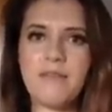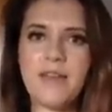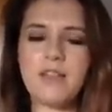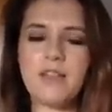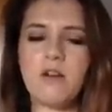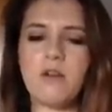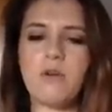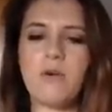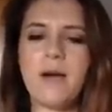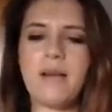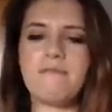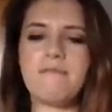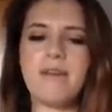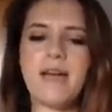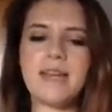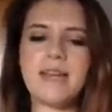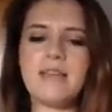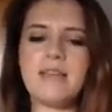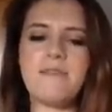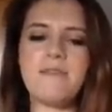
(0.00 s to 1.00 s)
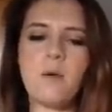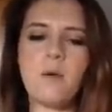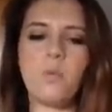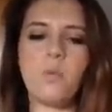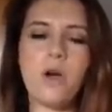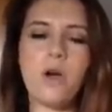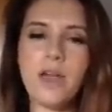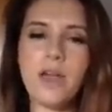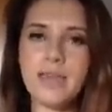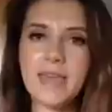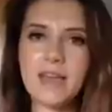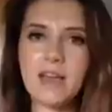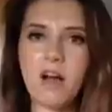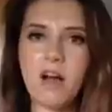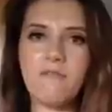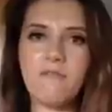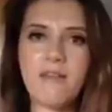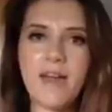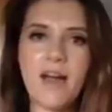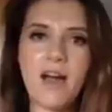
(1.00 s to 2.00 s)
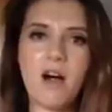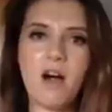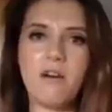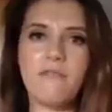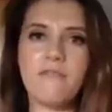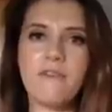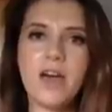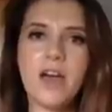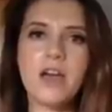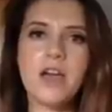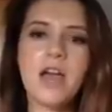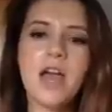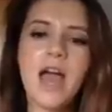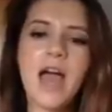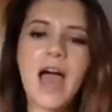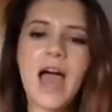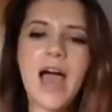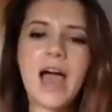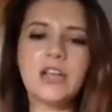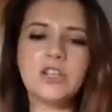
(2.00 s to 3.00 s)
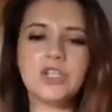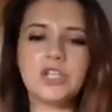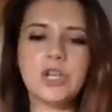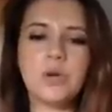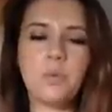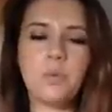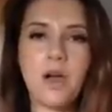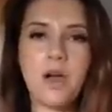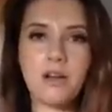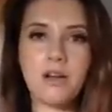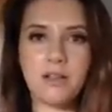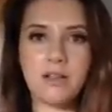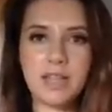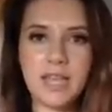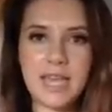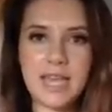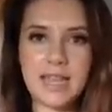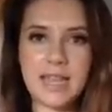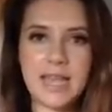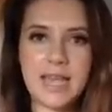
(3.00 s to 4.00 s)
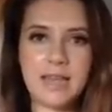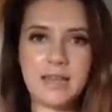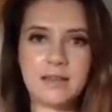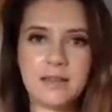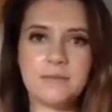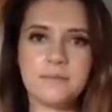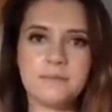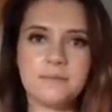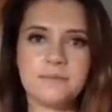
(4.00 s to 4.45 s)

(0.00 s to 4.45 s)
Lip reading: They're not quite ready. They're working on their offer as you work on healing.